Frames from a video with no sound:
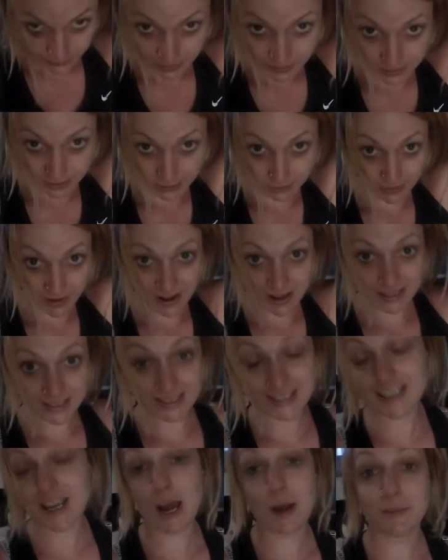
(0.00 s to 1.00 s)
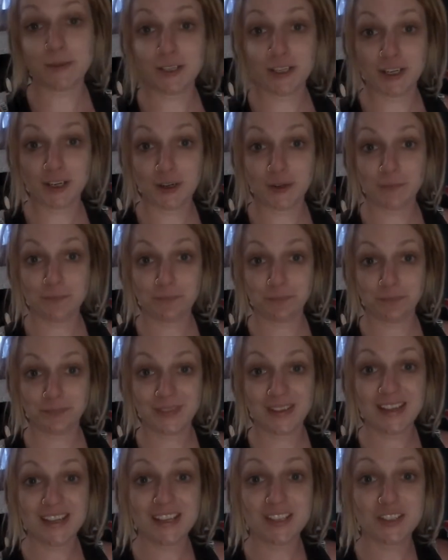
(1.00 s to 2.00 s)
and still has the top to do.
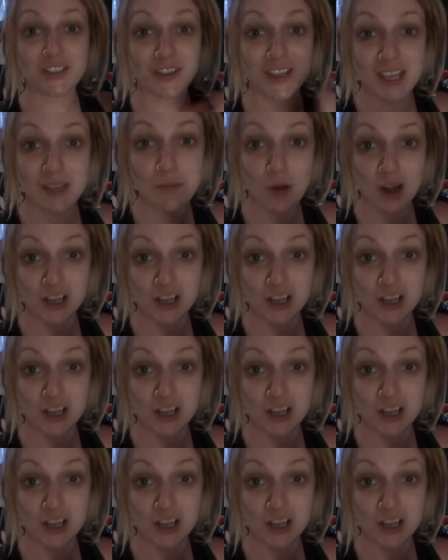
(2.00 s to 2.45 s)
So keep